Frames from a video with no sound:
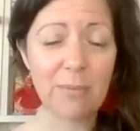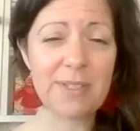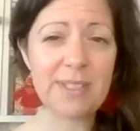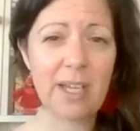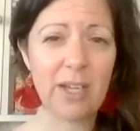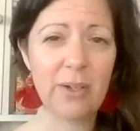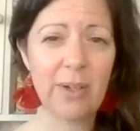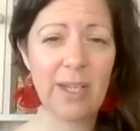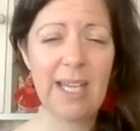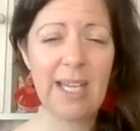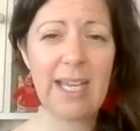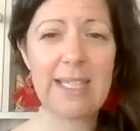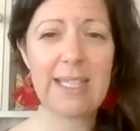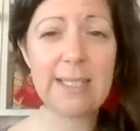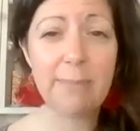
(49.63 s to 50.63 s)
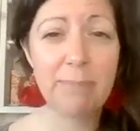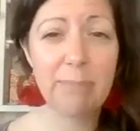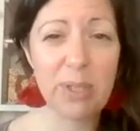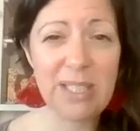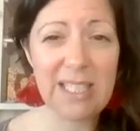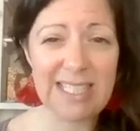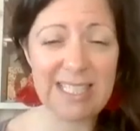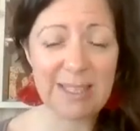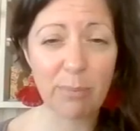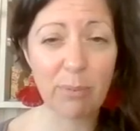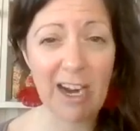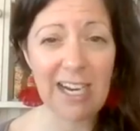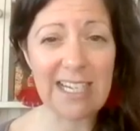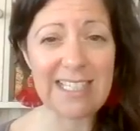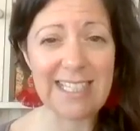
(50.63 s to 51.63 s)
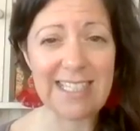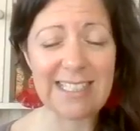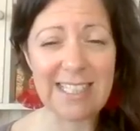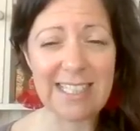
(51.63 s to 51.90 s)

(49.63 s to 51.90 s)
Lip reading: So it's a Buddhist practice.